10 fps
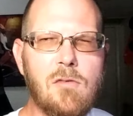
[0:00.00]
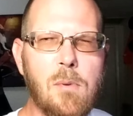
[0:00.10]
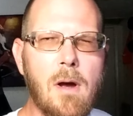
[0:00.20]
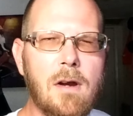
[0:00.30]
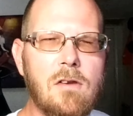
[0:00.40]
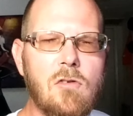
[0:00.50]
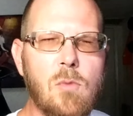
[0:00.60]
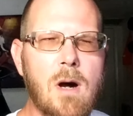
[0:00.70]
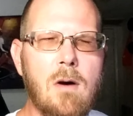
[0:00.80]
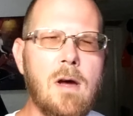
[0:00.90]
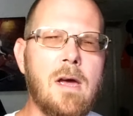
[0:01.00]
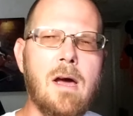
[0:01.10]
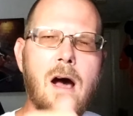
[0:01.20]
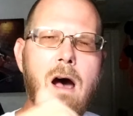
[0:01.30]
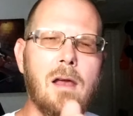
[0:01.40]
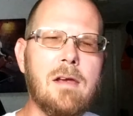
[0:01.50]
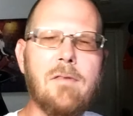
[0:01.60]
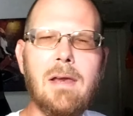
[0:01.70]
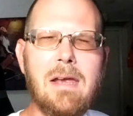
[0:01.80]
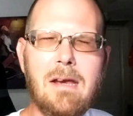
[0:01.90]
product as well, I'll leave
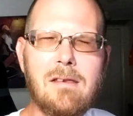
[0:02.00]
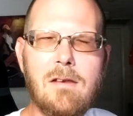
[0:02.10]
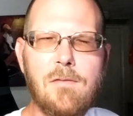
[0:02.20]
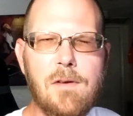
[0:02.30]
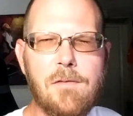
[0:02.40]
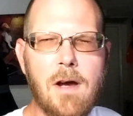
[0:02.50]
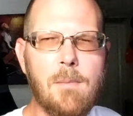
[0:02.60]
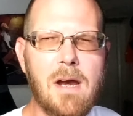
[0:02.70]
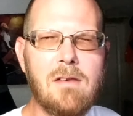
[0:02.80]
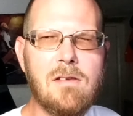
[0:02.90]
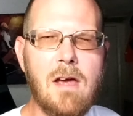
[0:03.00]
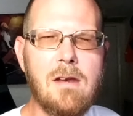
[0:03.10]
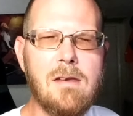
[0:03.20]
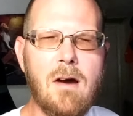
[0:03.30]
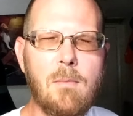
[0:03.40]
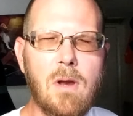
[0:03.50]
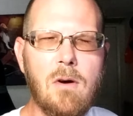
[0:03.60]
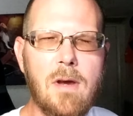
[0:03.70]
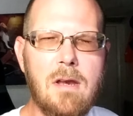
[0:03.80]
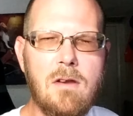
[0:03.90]
a link to the Fifine mic set down
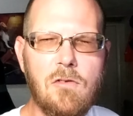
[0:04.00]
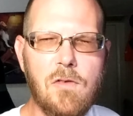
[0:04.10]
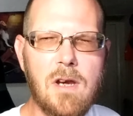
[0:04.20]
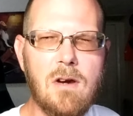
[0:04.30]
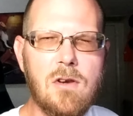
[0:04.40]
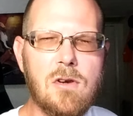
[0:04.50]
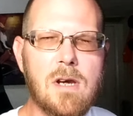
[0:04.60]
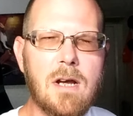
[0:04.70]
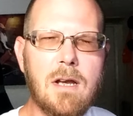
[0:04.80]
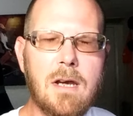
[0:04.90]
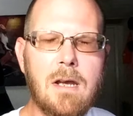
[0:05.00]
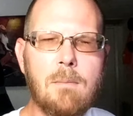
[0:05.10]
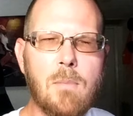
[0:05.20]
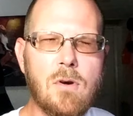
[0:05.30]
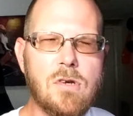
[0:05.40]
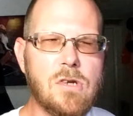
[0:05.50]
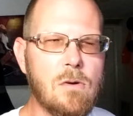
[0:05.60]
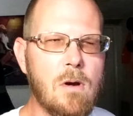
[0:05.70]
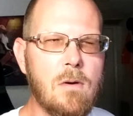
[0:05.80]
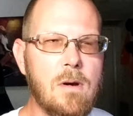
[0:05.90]
below in this video. You can click it and purchase
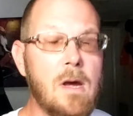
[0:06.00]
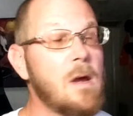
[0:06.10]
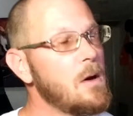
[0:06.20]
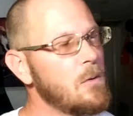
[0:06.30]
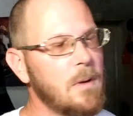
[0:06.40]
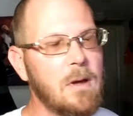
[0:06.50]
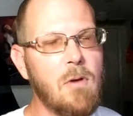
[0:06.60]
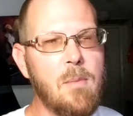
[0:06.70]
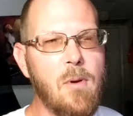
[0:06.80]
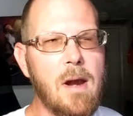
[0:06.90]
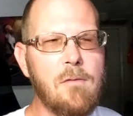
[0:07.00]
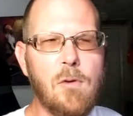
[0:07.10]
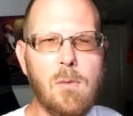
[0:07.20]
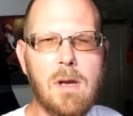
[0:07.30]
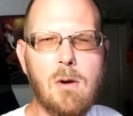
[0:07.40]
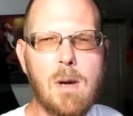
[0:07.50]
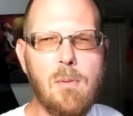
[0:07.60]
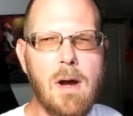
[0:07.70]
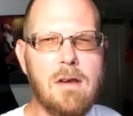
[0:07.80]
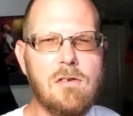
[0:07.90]
your own. Really great product for a really great
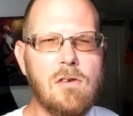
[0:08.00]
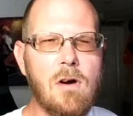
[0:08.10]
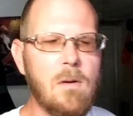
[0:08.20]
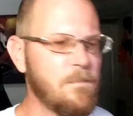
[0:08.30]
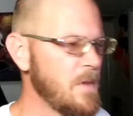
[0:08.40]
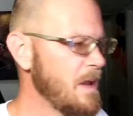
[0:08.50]
price. So,